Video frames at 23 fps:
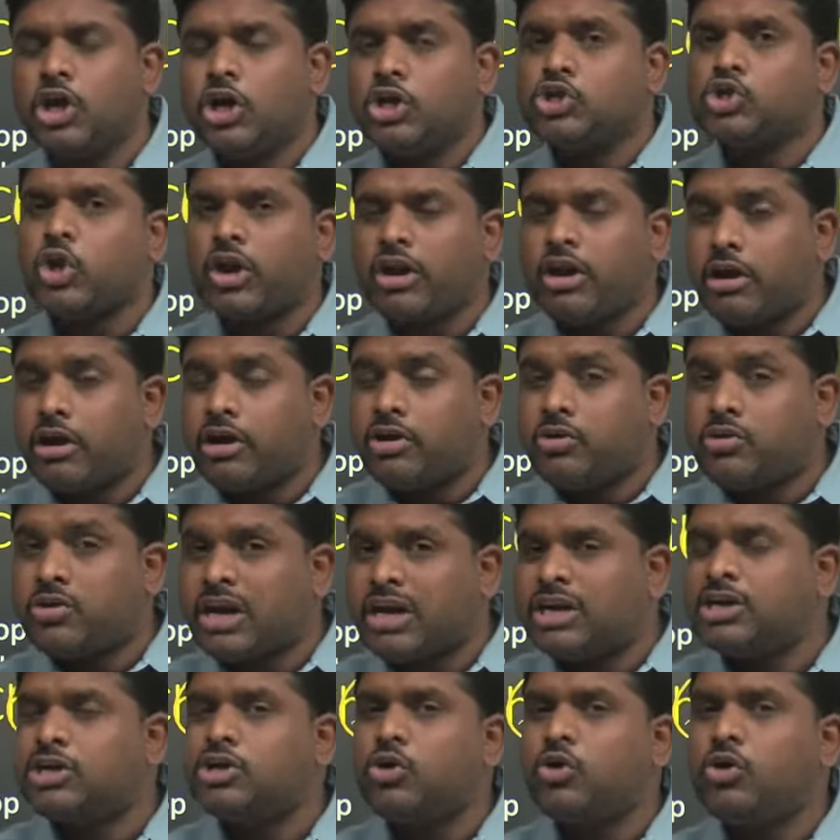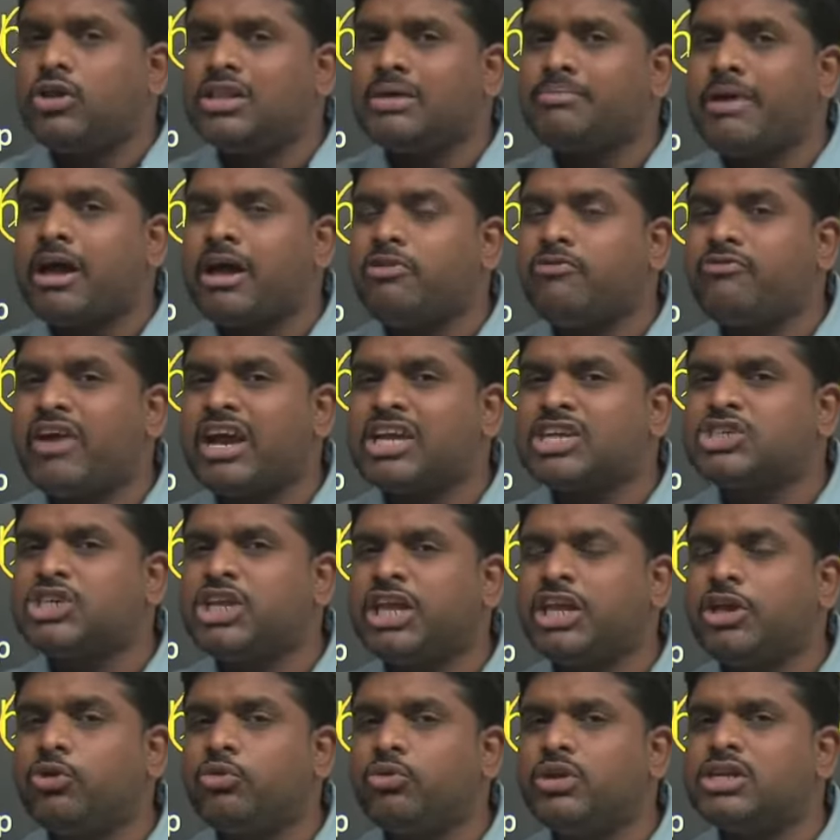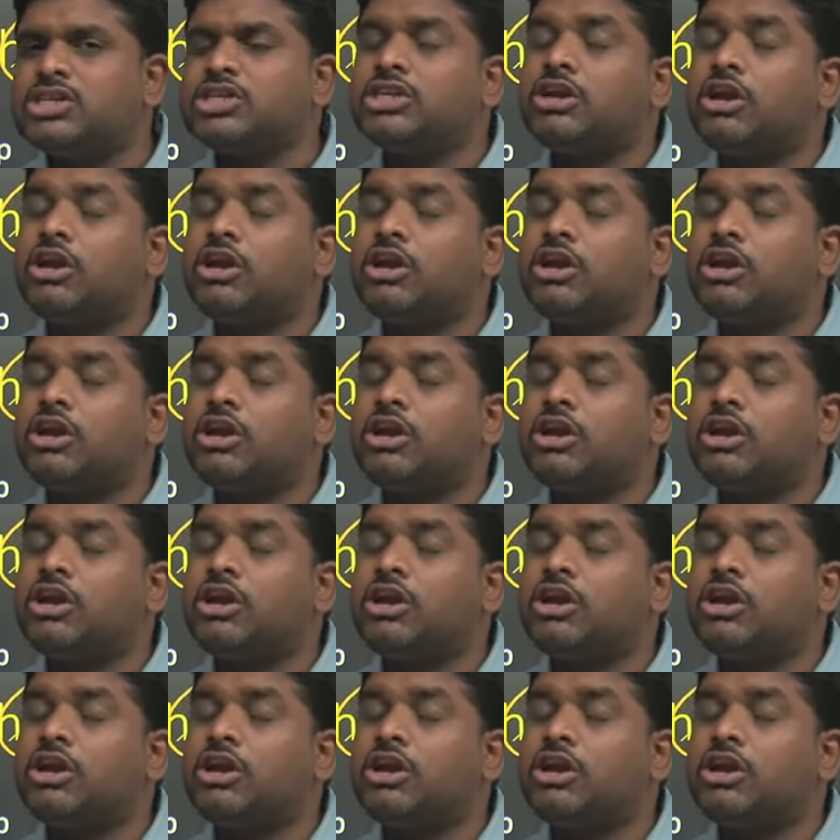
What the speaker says: So in order to control the manufacturing units,